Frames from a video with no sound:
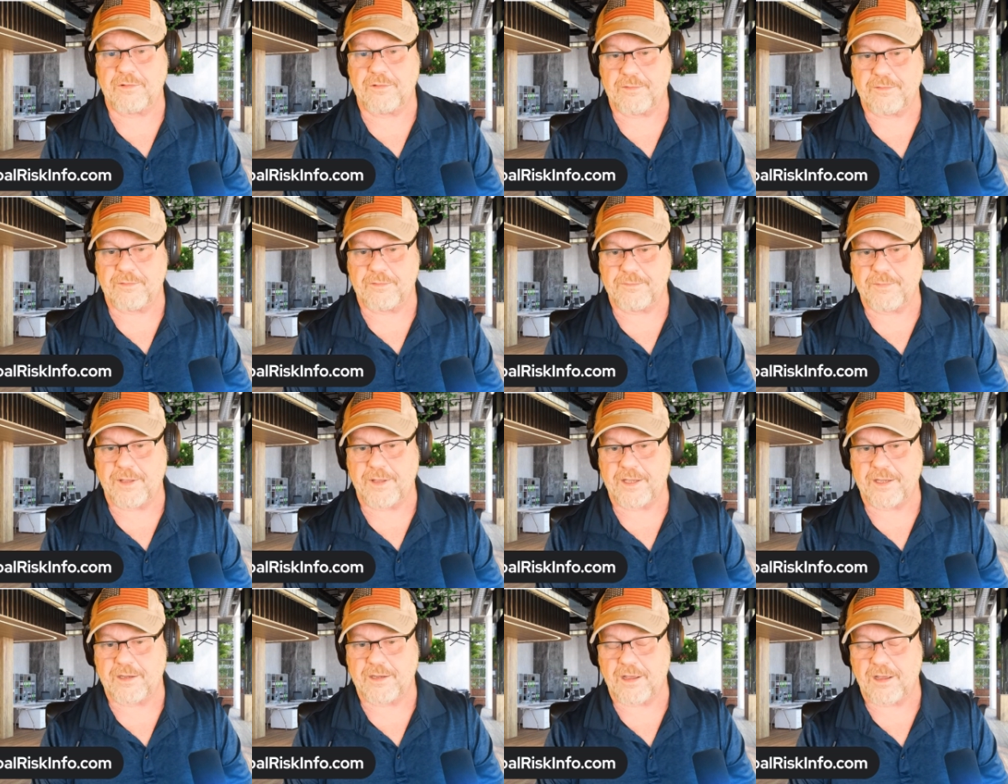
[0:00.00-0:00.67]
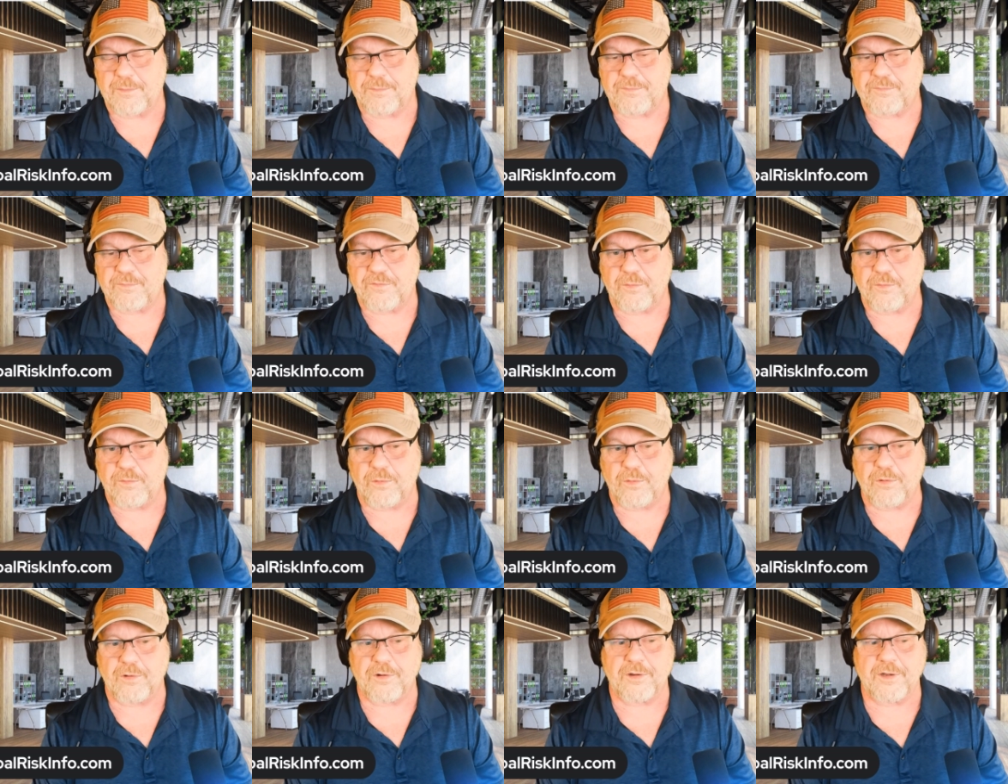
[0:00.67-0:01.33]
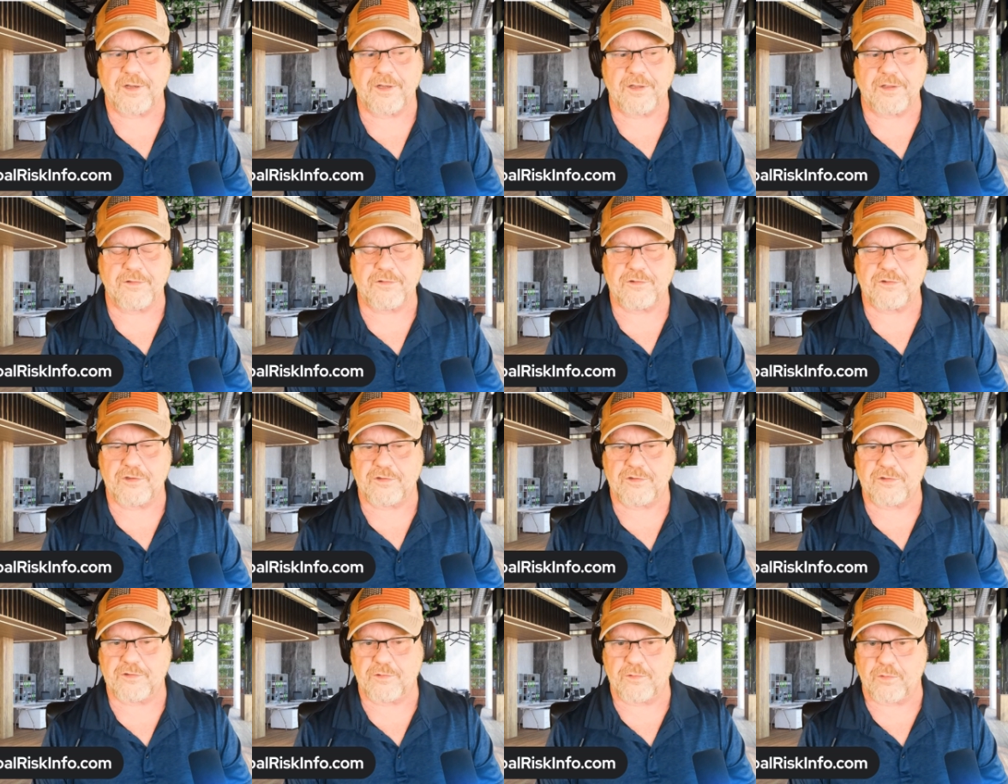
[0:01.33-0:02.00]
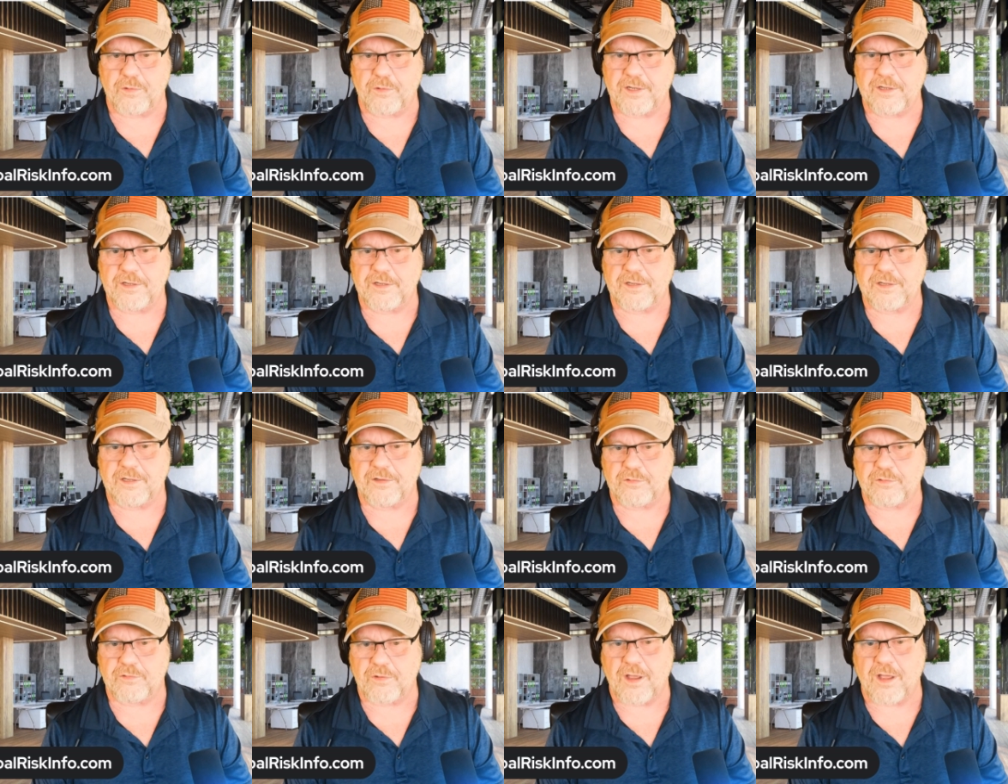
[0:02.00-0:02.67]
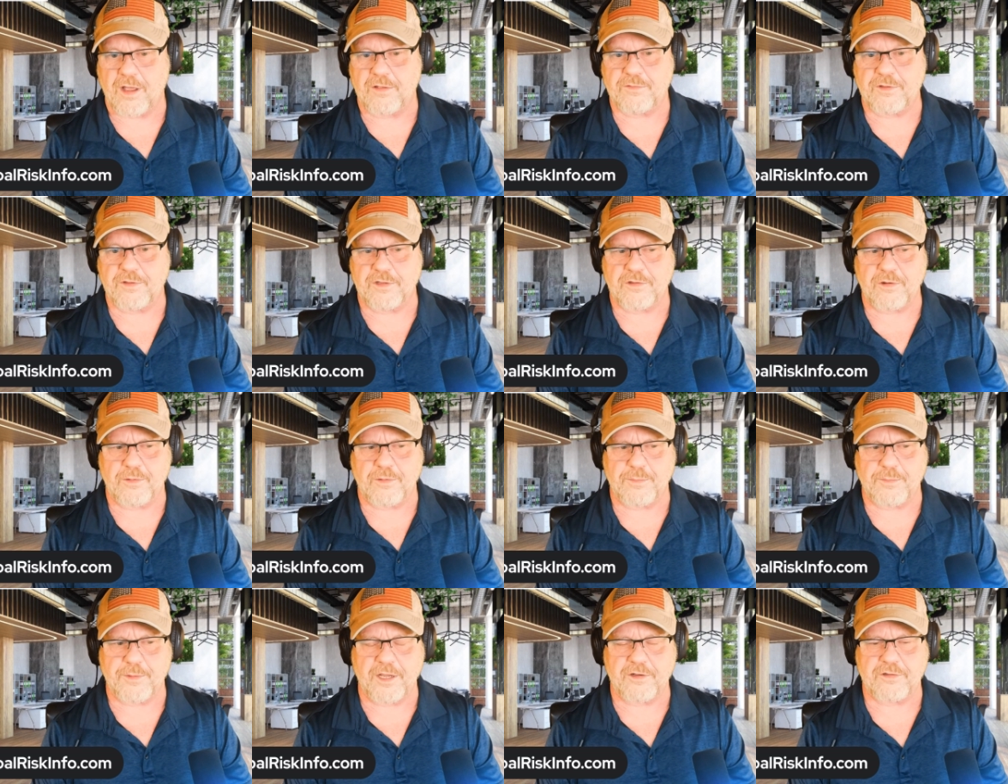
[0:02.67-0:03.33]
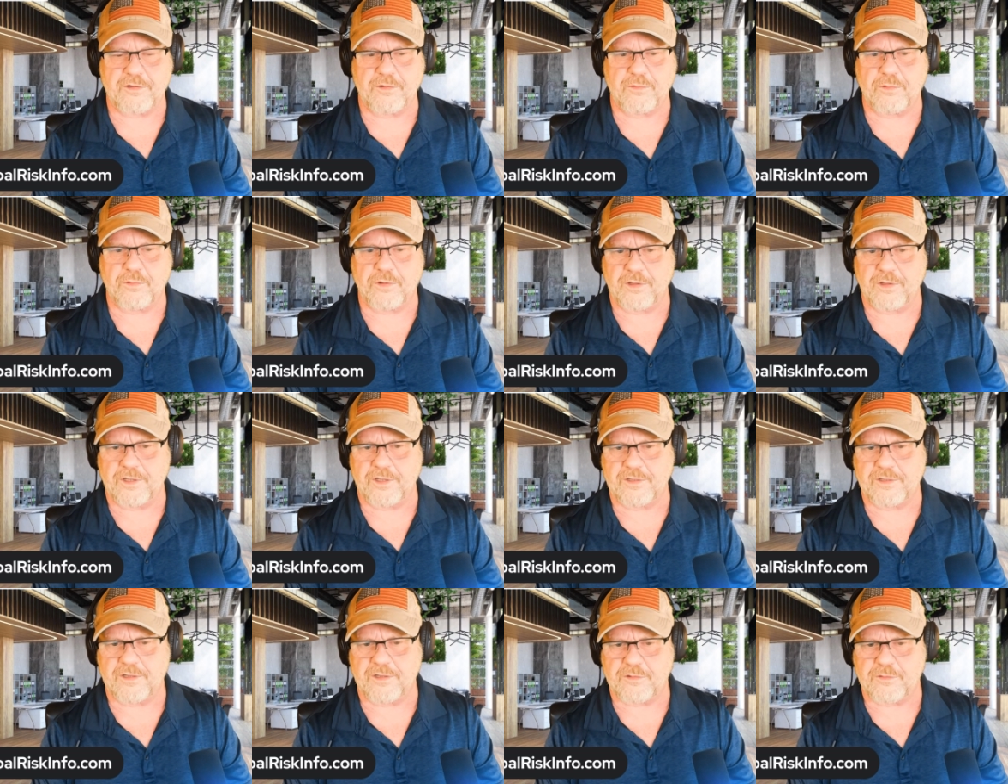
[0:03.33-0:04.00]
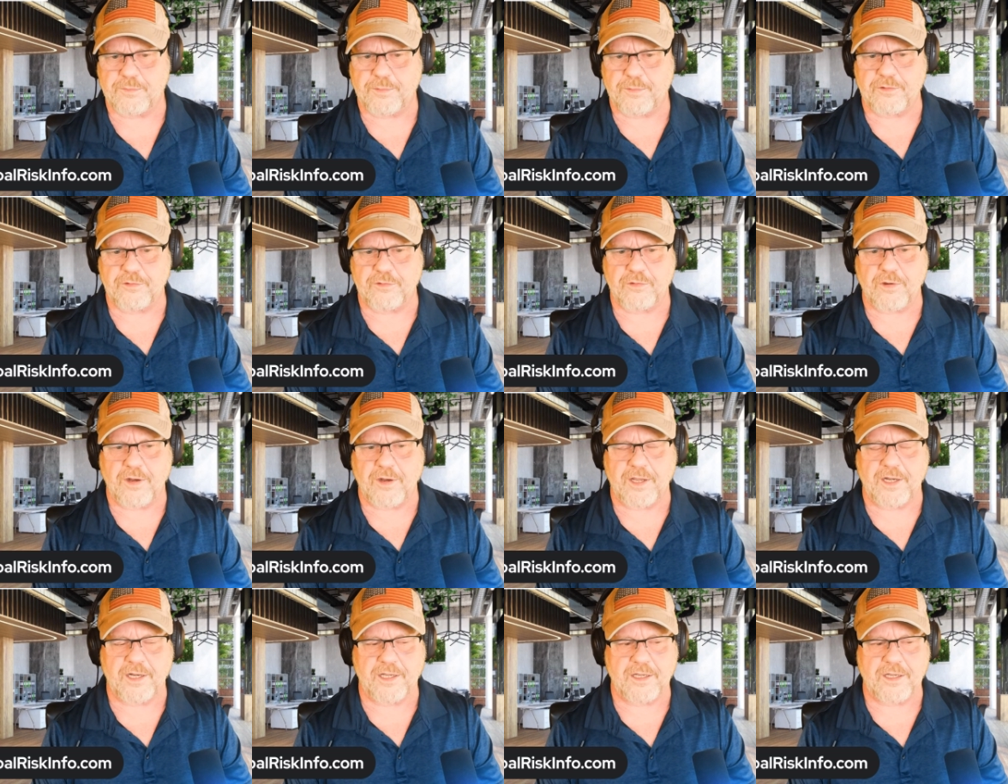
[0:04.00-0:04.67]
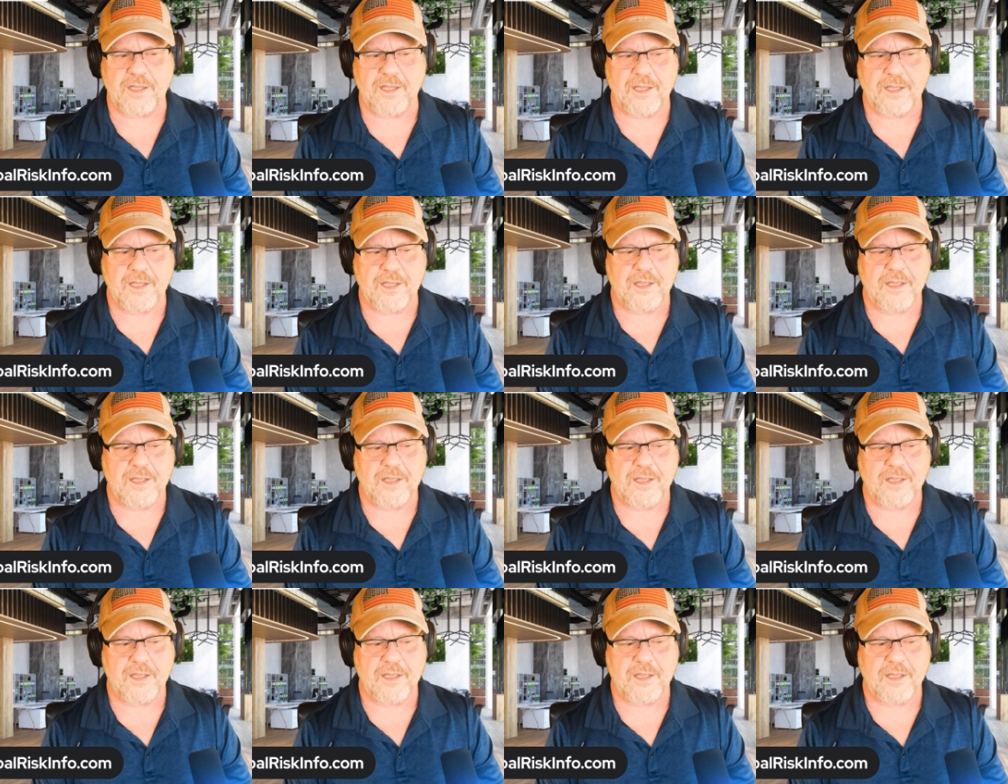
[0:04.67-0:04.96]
make up for is just grit and drive, determination, really disciplined training.